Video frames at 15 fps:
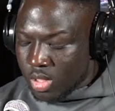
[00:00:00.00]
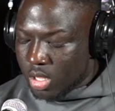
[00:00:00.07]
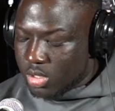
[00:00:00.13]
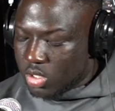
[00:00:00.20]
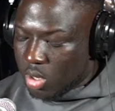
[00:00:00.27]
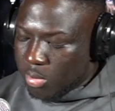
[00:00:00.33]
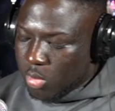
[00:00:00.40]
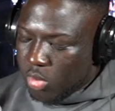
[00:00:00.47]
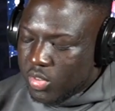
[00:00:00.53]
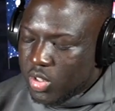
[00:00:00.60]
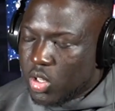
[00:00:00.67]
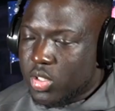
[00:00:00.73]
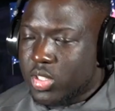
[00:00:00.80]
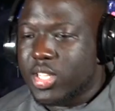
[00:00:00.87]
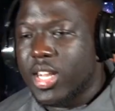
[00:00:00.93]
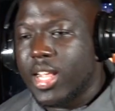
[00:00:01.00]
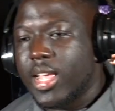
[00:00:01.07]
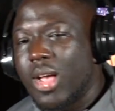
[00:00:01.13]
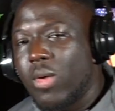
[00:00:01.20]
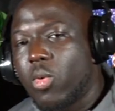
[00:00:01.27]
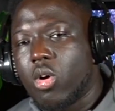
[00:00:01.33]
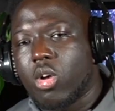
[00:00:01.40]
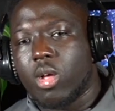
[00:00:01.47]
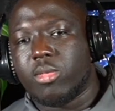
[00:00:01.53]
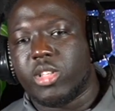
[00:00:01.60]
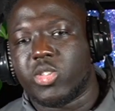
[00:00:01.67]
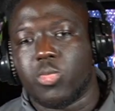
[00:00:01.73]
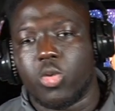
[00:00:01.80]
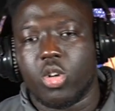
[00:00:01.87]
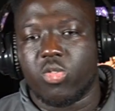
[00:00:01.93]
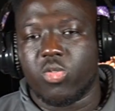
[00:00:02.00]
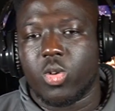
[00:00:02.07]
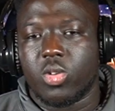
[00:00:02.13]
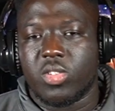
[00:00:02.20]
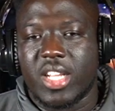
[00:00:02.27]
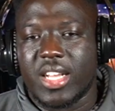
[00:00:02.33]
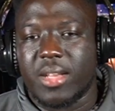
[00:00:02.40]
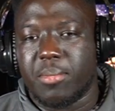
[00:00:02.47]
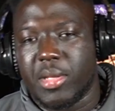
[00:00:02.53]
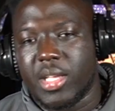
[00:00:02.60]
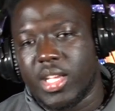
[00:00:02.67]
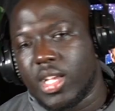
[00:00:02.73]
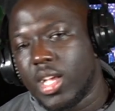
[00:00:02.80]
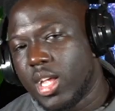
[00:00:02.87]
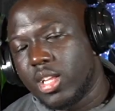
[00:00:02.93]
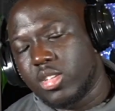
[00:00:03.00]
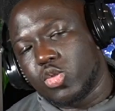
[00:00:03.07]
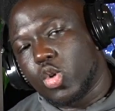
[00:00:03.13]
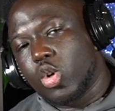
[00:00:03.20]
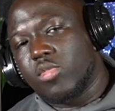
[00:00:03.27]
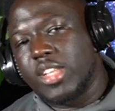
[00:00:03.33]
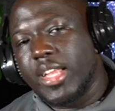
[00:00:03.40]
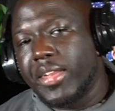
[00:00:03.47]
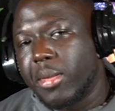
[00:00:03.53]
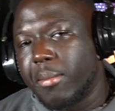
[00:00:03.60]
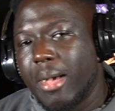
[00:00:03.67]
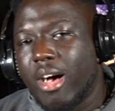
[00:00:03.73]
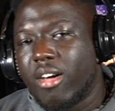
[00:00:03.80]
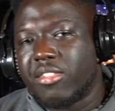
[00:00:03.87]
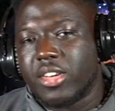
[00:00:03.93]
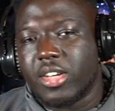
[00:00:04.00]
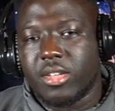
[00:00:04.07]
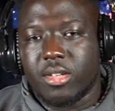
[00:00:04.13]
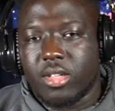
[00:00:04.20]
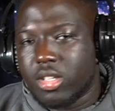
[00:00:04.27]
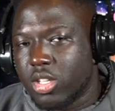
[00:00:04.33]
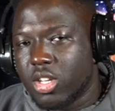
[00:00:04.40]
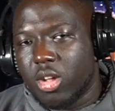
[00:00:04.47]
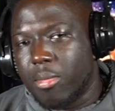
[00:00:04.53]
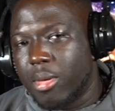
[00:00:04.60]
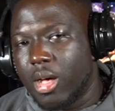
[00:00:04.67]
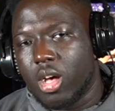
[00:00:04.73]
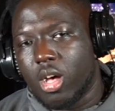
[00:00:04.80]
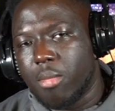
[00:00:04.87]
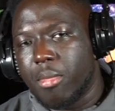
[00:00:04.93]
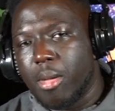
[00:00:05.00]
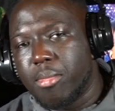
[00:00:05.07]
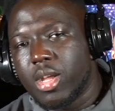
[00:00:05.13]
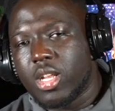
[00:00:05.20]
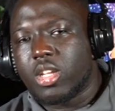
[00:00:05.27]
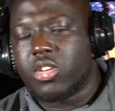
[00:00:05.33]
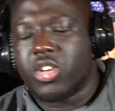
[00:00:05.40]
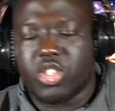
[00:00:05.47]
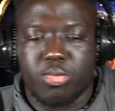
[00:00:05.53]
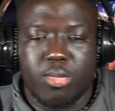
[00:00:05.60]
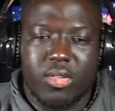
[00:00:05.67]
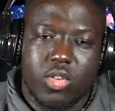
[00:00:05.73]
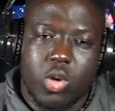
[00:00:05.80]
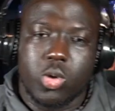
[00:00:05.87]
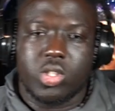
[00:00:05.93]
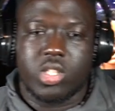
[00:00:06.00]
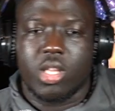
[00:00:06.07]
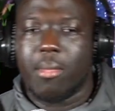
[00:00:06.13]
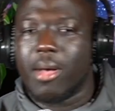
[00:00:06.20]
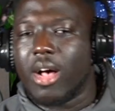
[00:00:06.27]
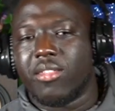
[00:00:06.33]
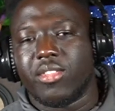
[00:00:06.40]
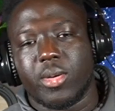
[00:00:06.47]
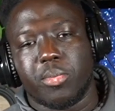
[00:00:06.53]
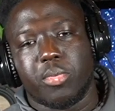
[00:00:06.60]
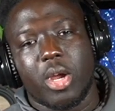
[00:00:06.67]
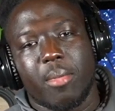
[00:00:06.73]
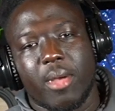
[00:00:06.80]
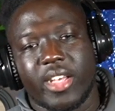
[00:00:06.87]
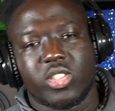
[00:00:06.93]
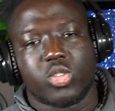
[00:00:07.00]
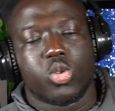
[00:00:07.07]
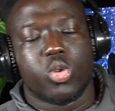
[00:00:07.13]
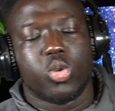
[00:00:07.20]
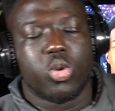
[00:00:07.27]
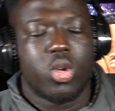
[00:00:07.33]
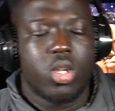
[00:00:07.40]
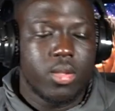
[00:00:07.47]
So moving on today, I woke up this morning, rolled out of bed, and drove down to Malvern. You know, my buddy Chris Smith coaches at Malvern Prep High School.